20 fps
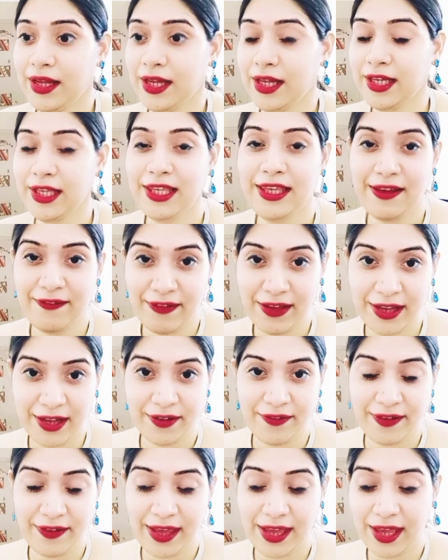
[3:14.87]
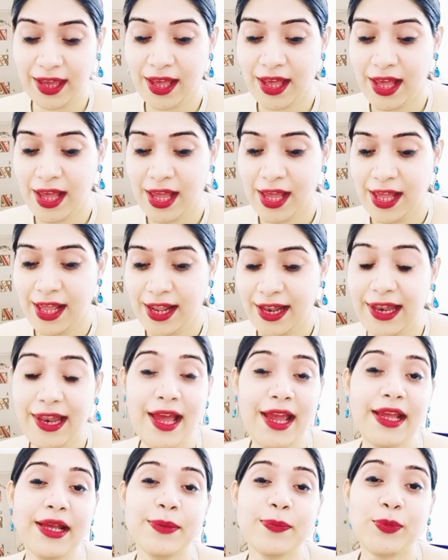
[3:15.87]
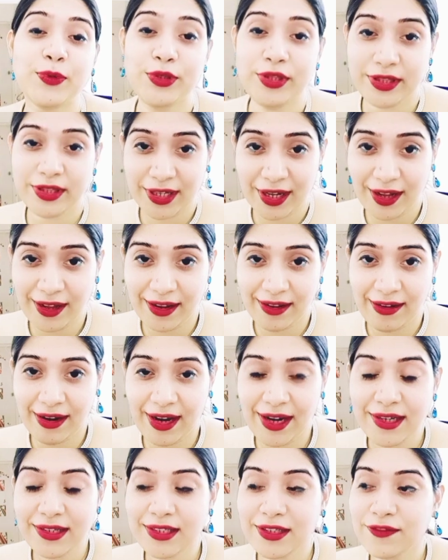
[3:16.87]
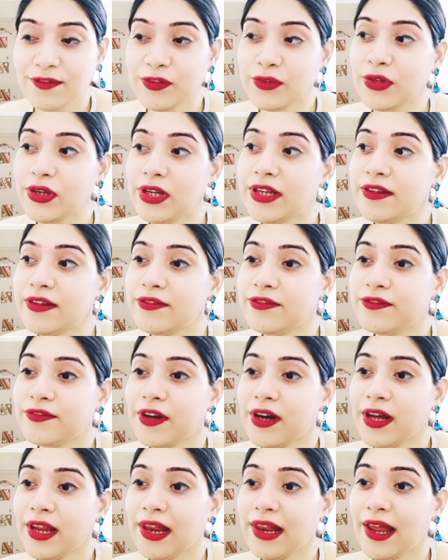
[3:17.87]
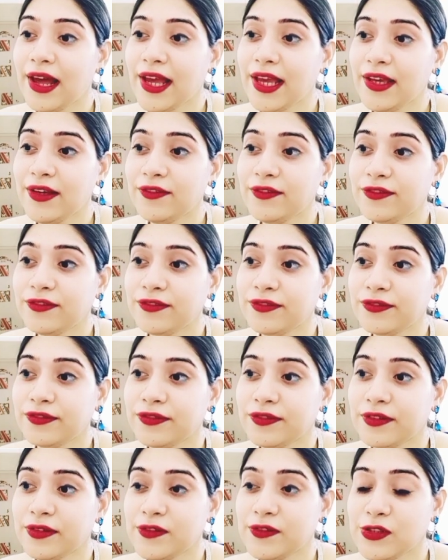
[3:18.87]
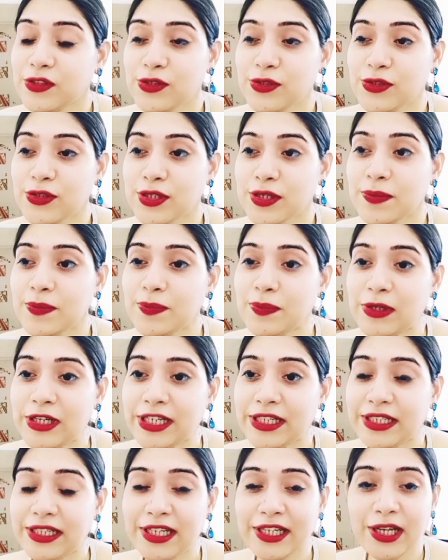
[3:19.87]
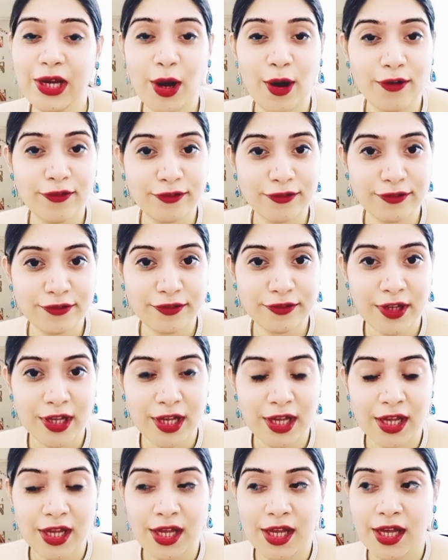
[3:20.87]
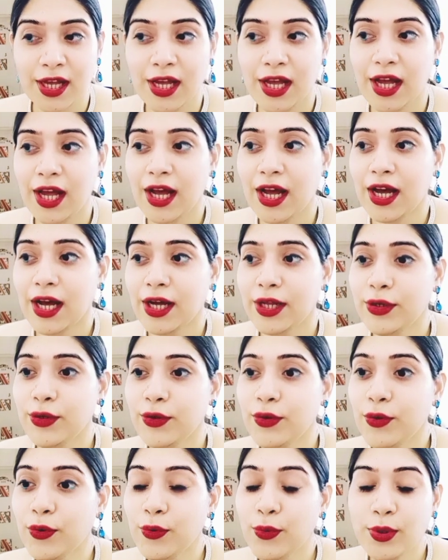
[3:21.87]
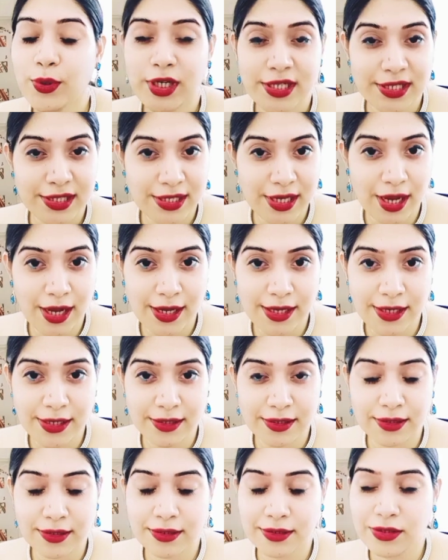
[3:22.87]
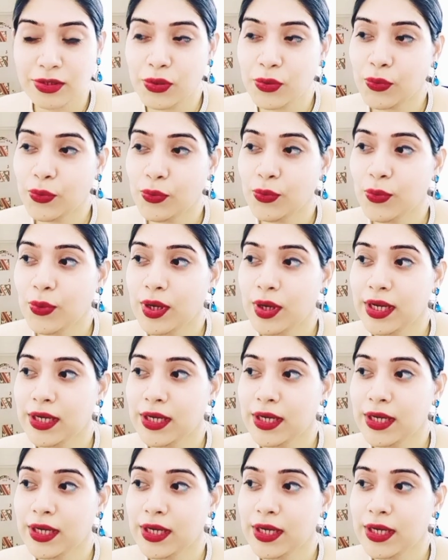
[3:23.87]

giving away, like Buddha, right? If you live a life which is completely of no desire, no